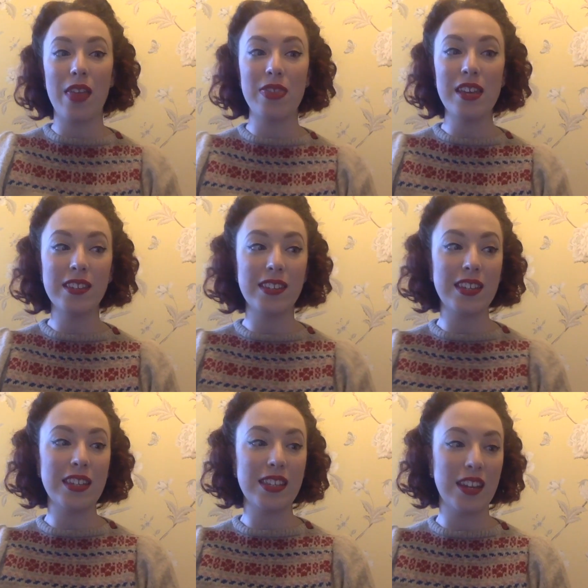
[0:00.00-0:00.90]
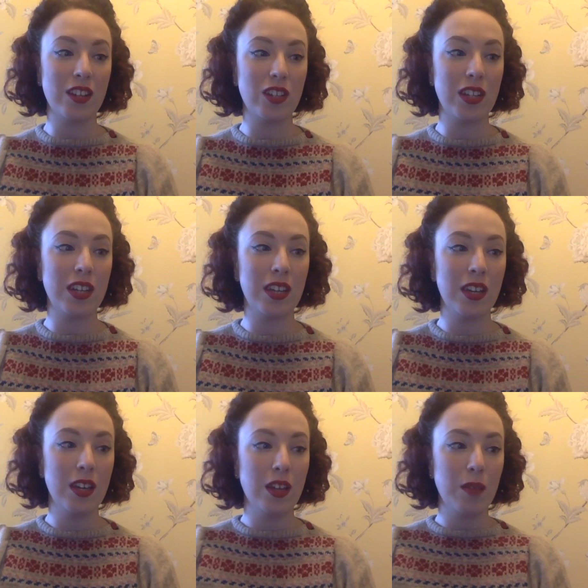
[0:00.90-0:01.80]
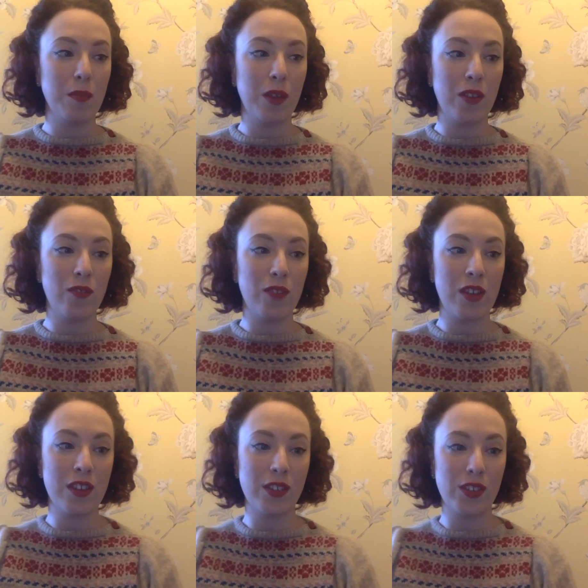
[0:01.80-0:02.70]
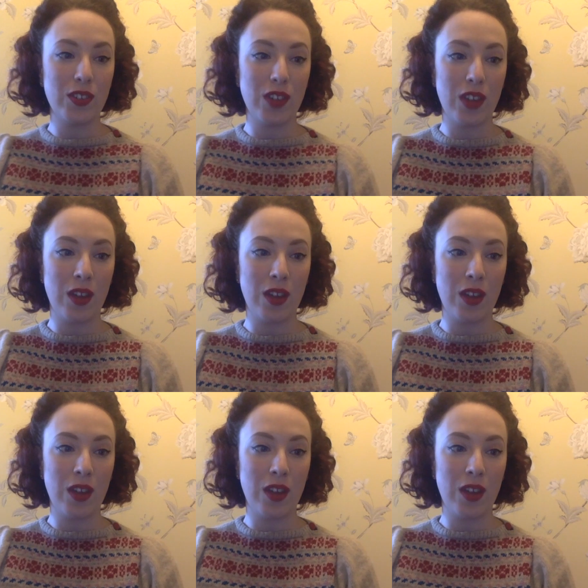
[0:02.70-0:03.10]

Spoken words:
This is actually my first